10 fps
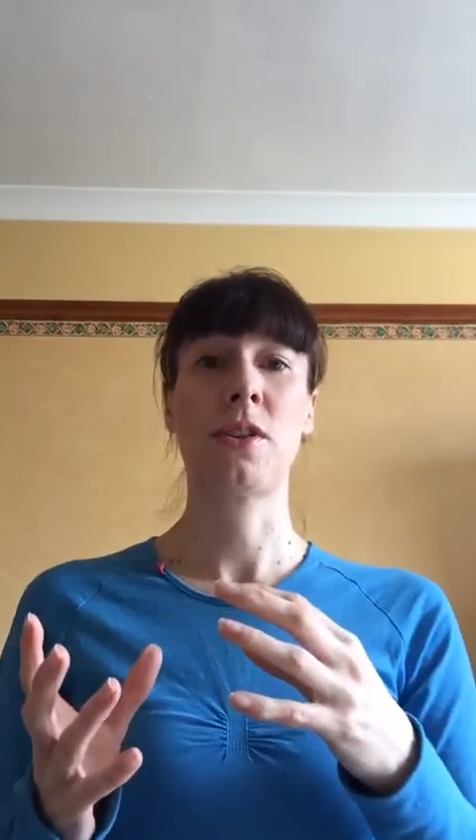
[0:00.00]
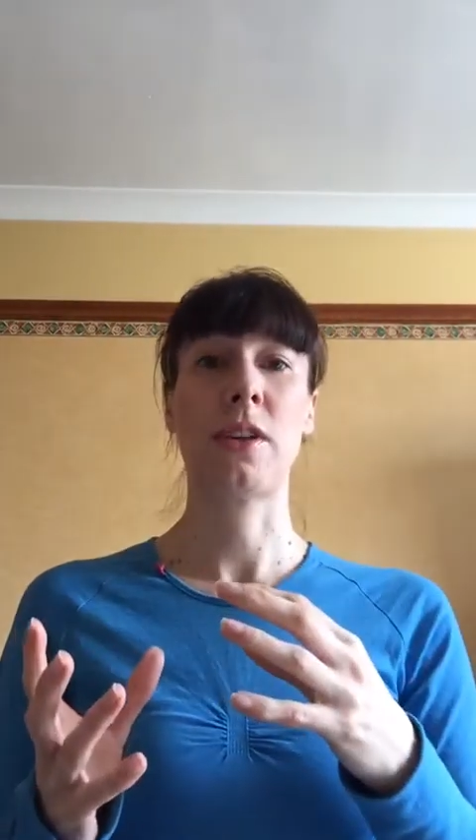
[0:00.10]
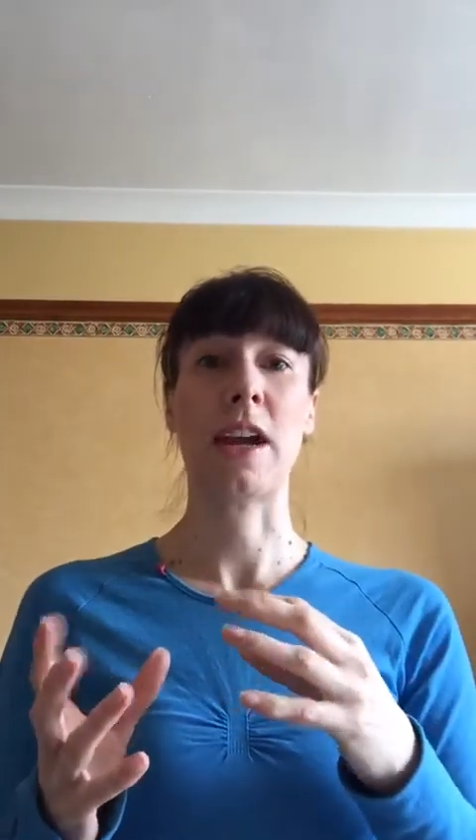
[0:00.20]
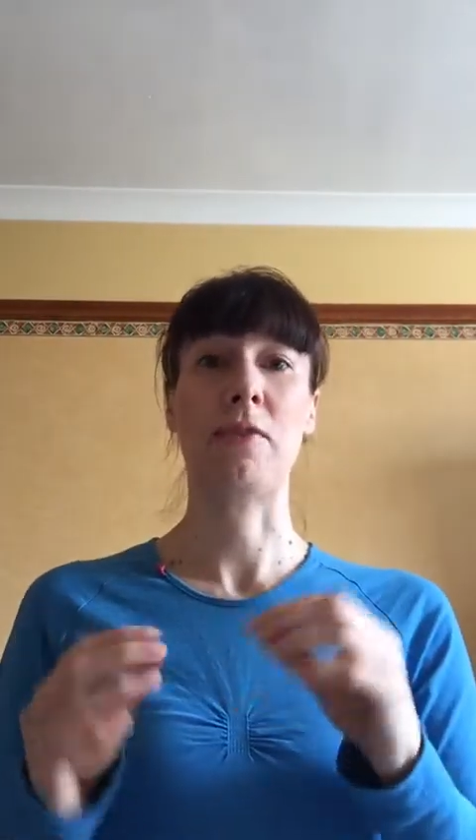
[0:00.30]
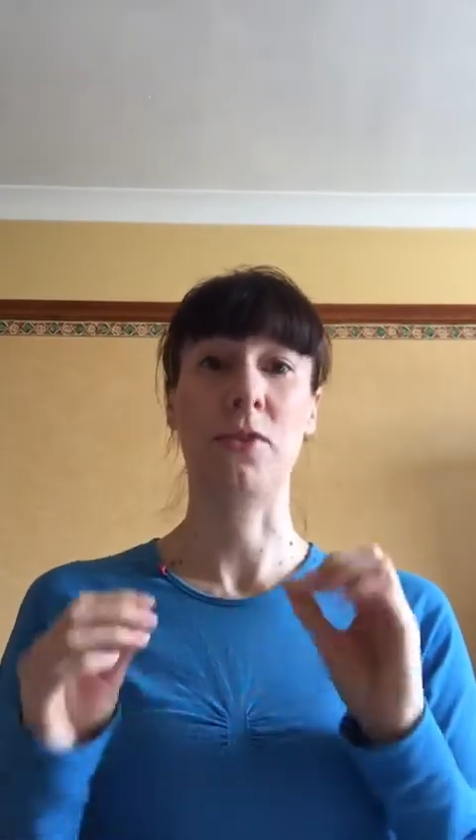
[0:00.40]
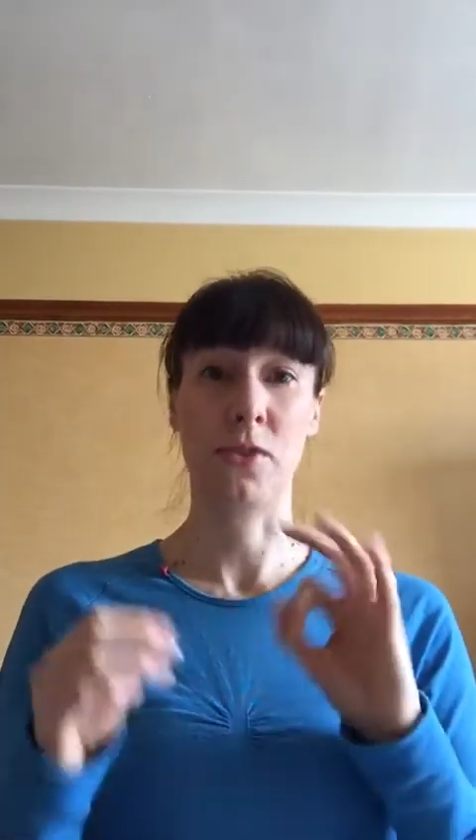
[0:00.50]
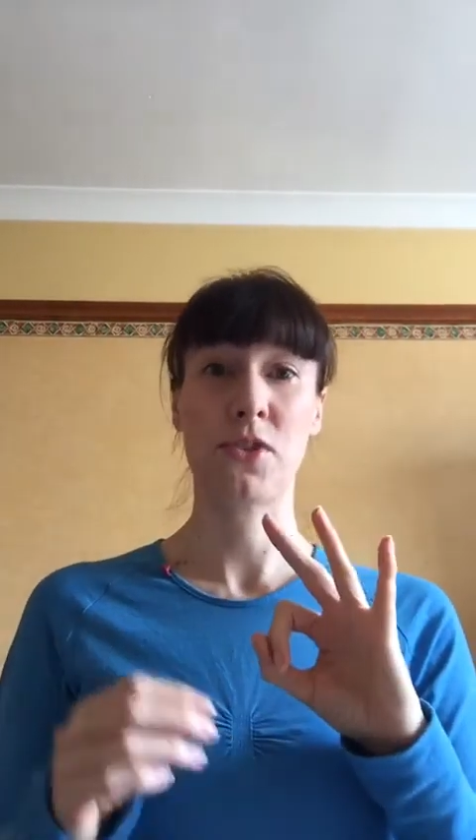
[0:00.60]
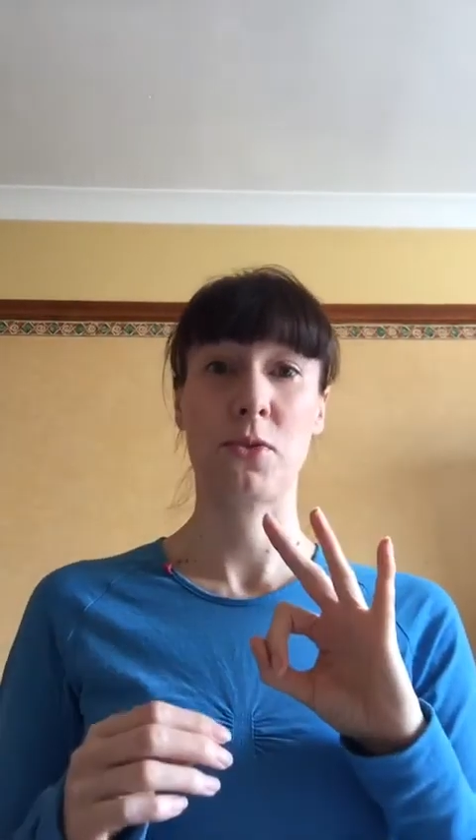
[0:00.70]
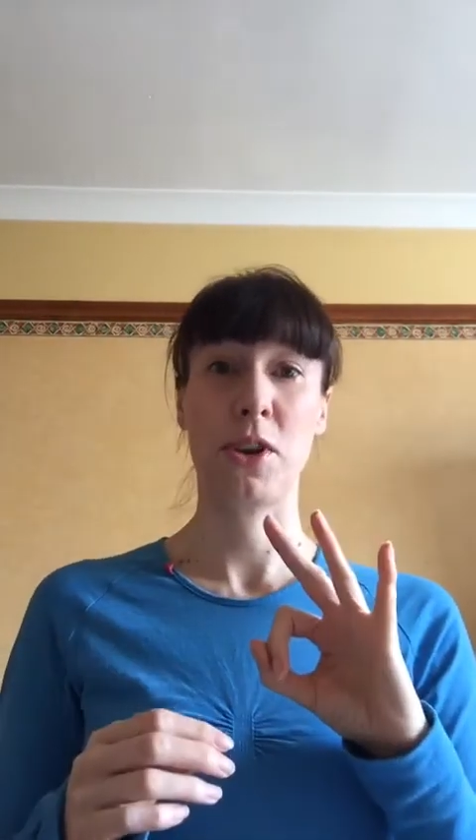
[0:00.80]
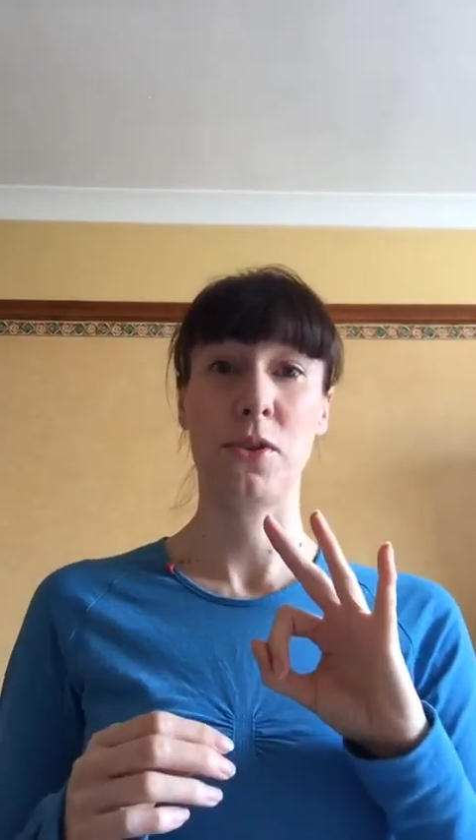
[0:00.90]
have those
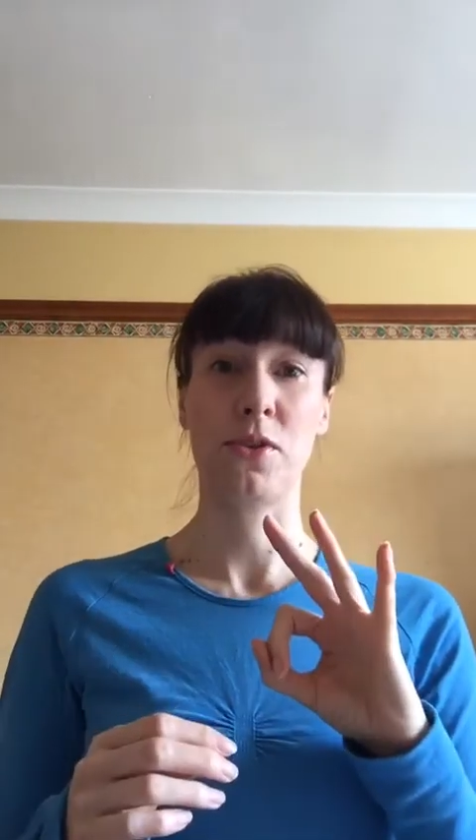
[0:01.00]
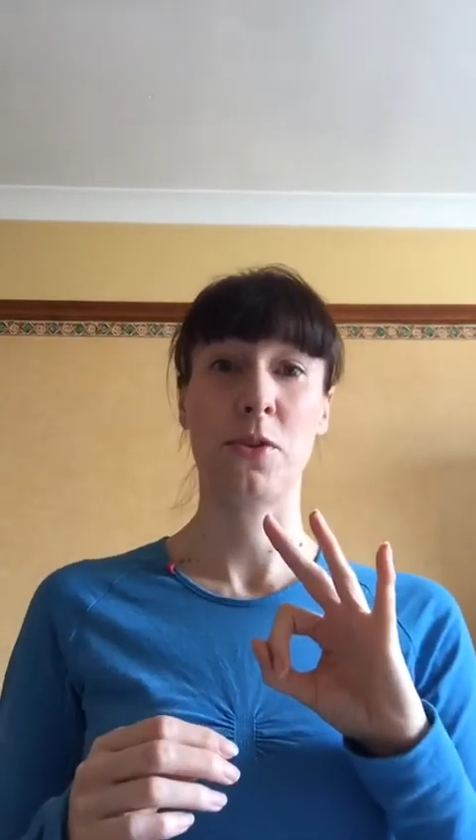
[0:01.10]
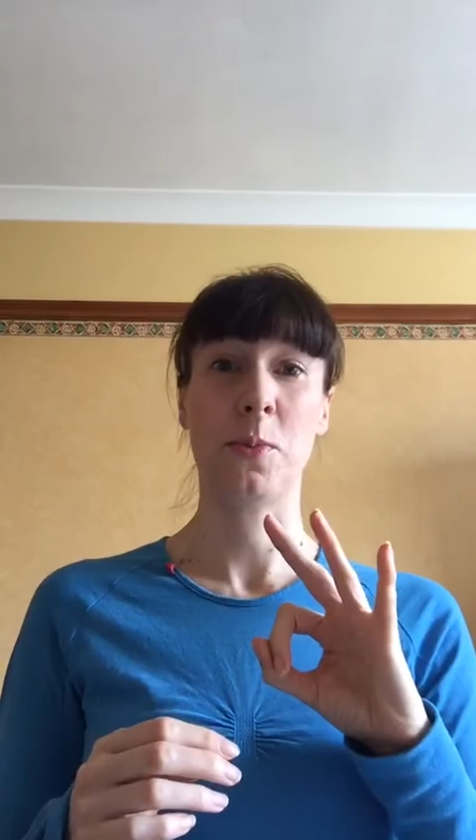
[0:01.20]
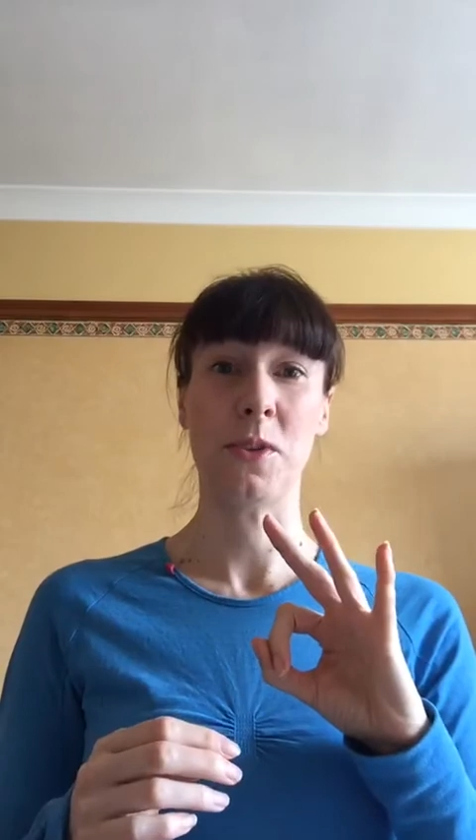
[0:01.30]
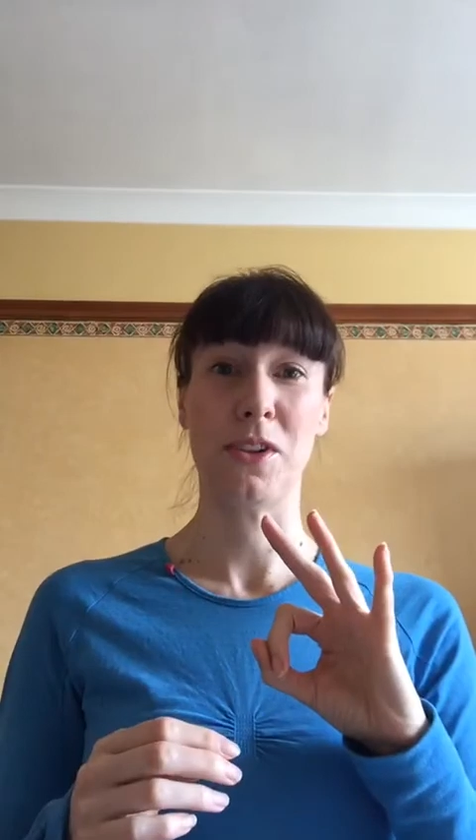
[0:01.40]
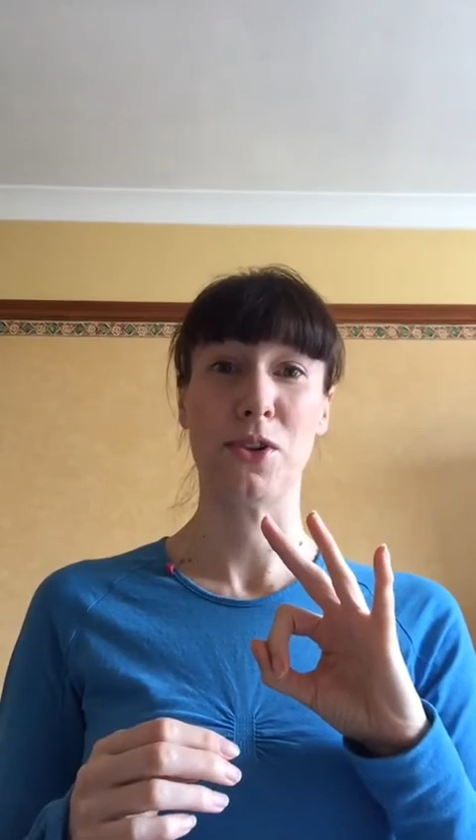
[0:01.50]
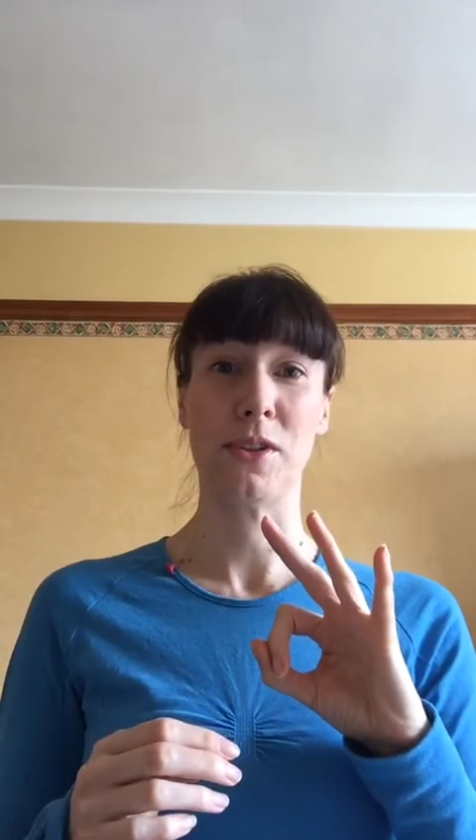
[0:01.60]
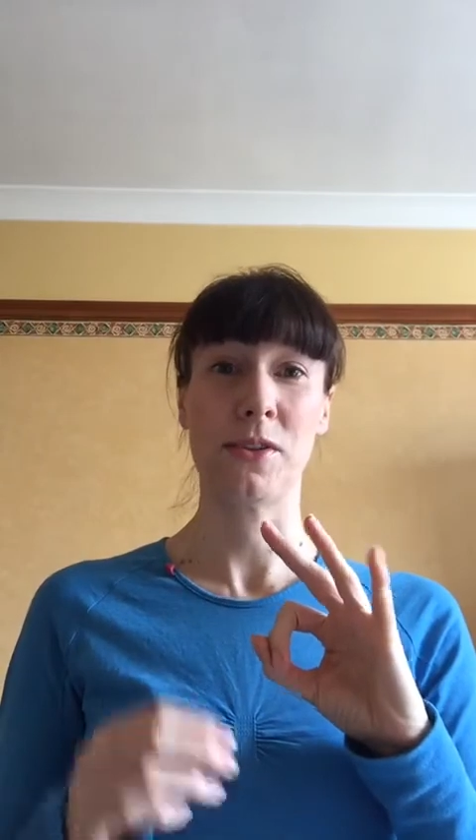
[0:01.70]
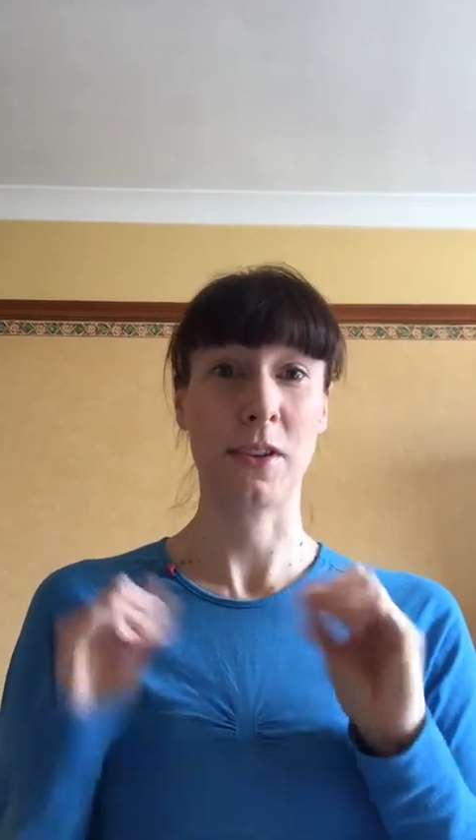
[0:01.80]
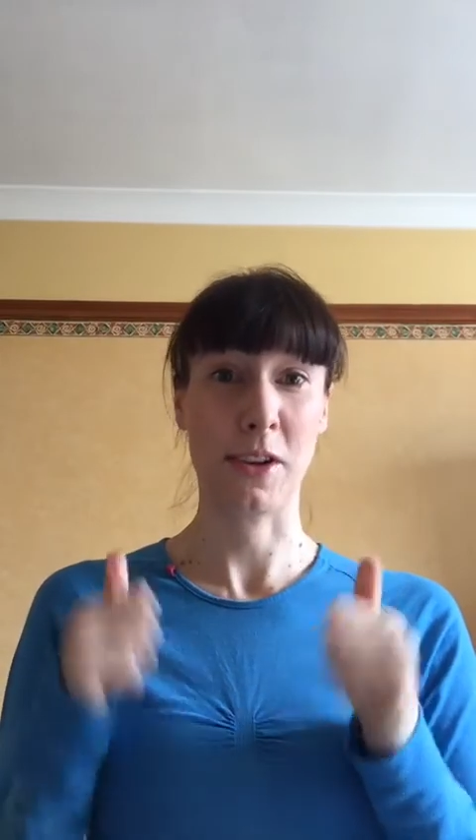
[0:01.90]
3 go-to
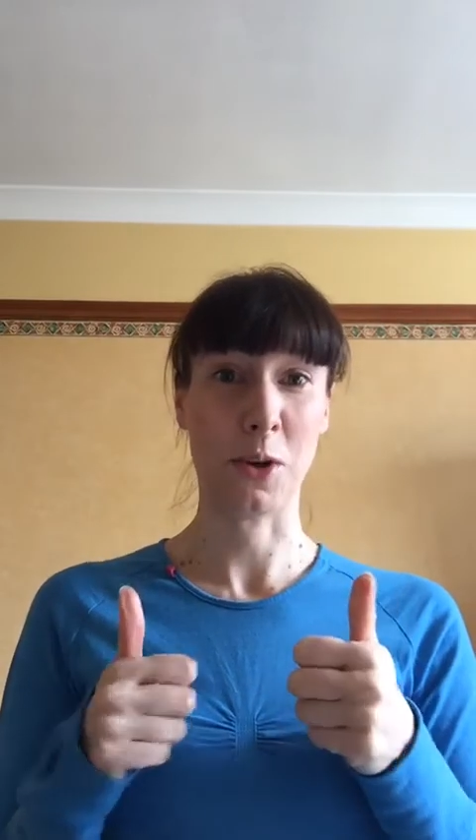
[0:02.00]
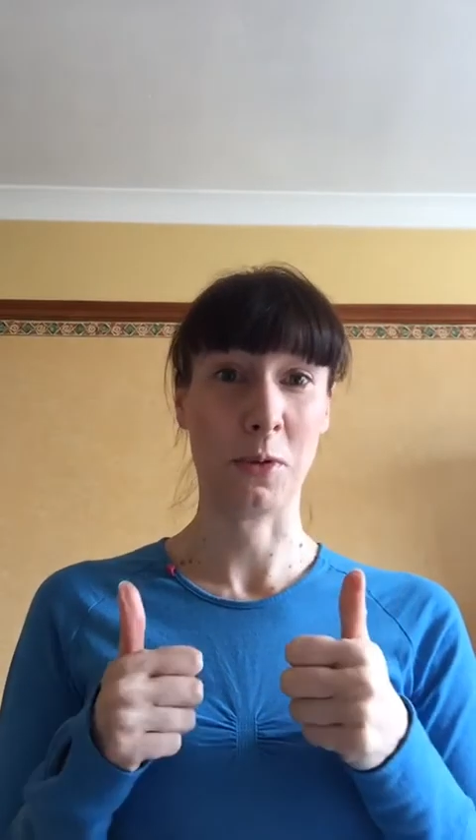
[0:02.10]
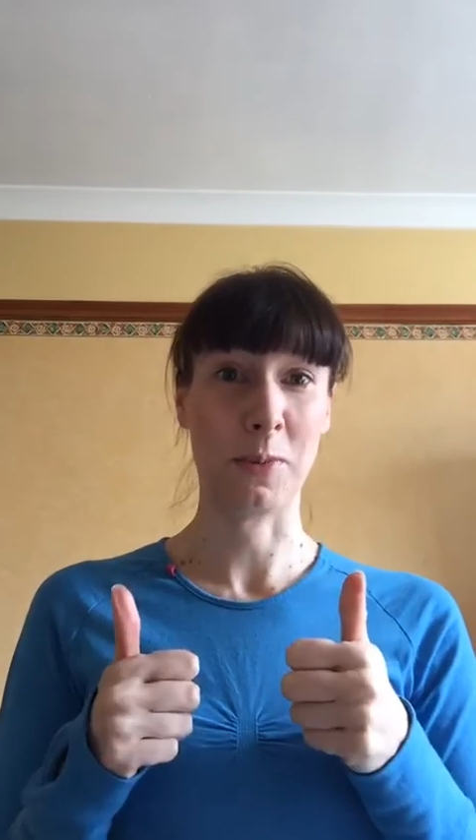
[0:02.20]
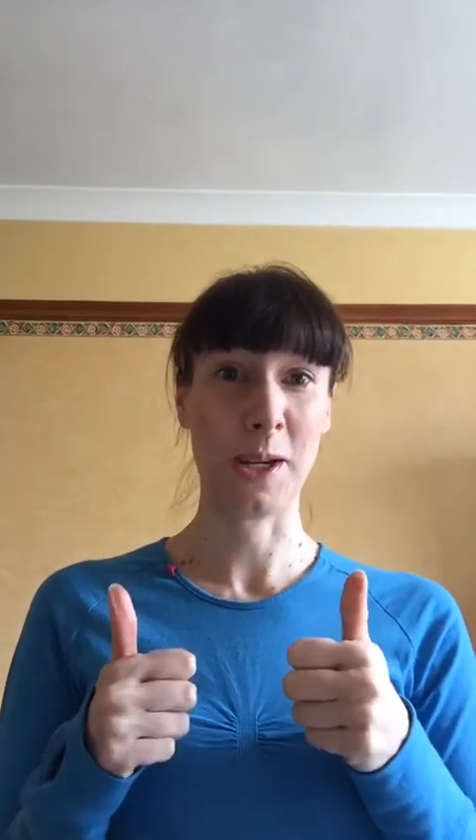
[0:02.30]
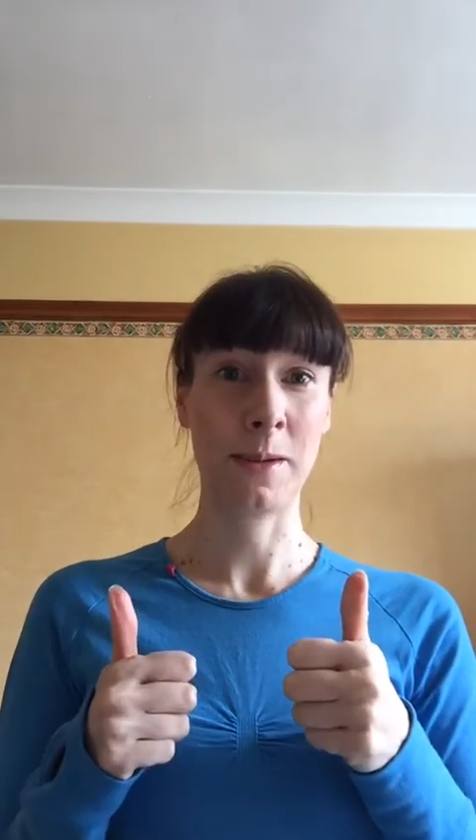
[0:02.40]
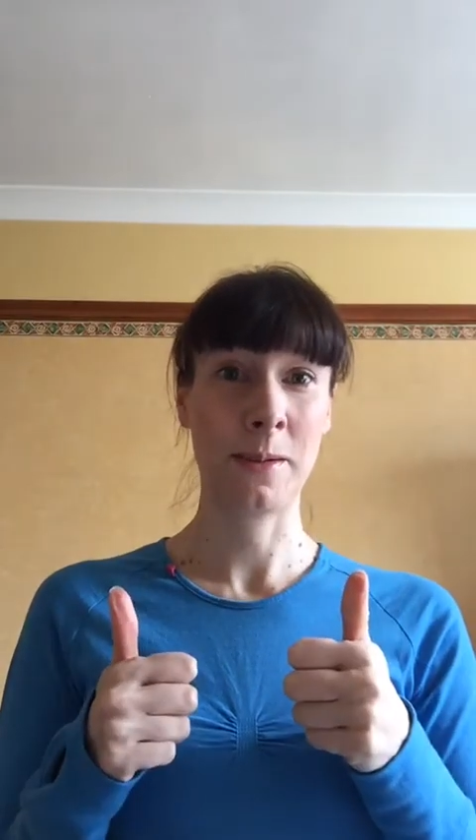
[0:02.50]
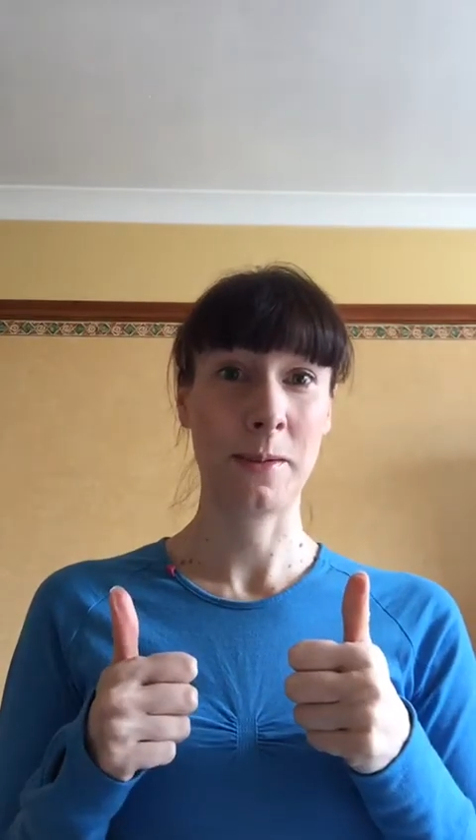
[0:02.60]
positions. Are you with me?